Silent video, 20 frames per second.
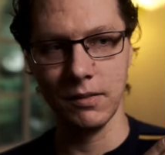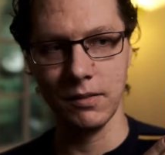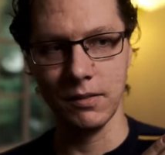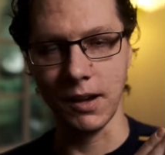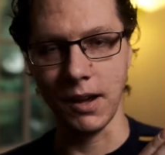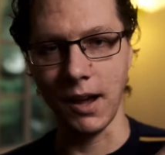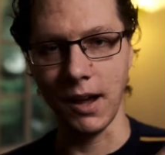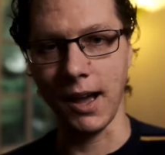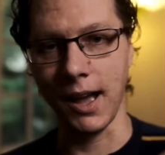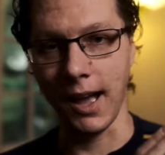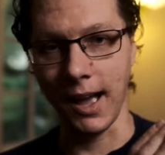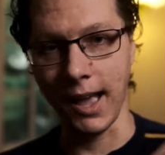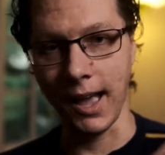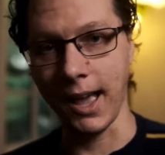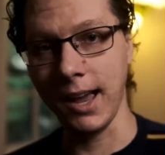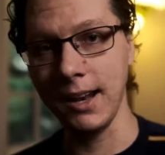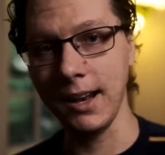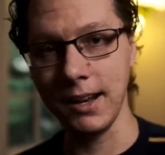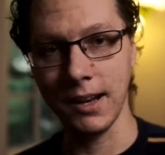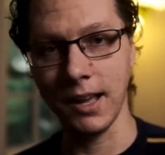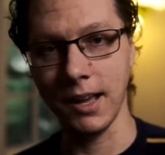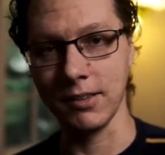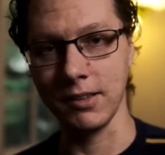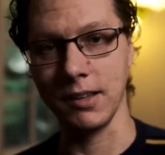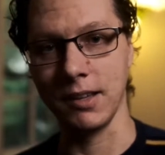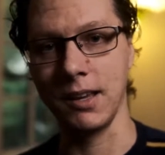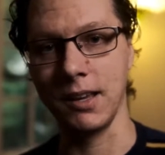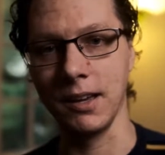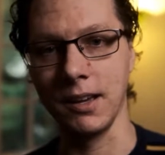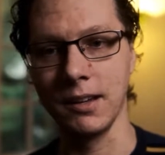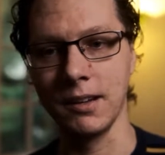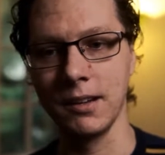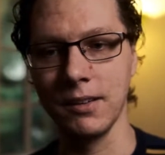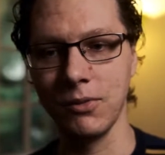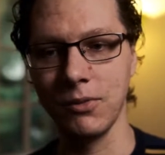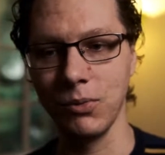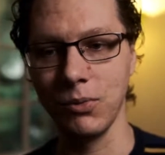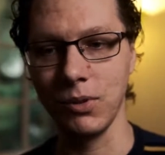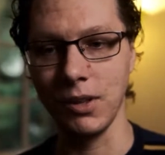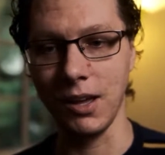the guy I hated as a kid,
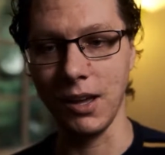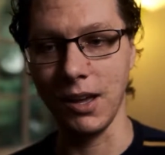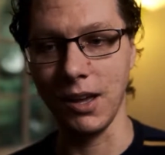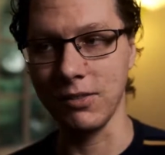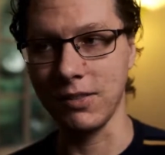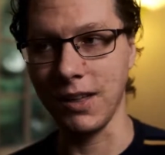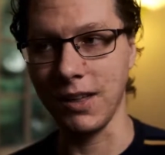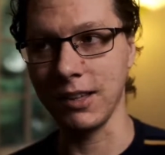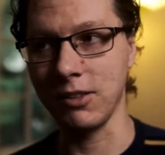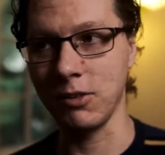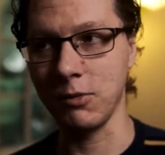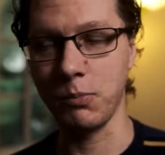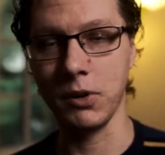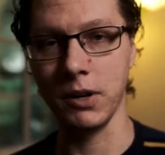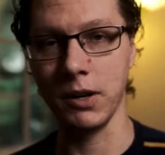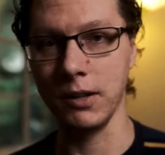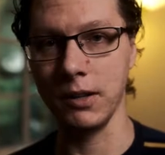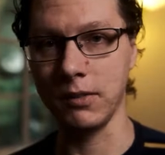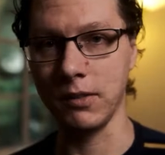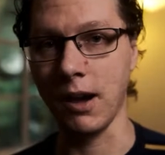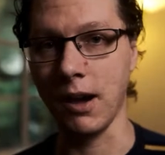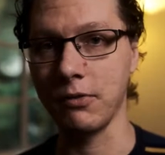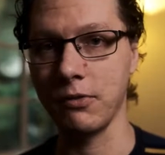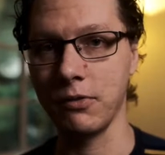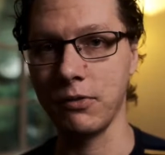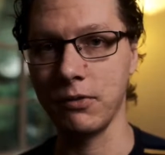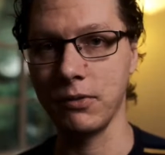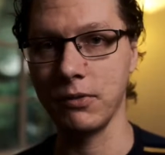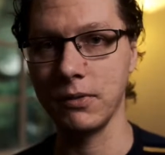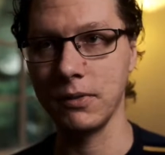that's pretty tough.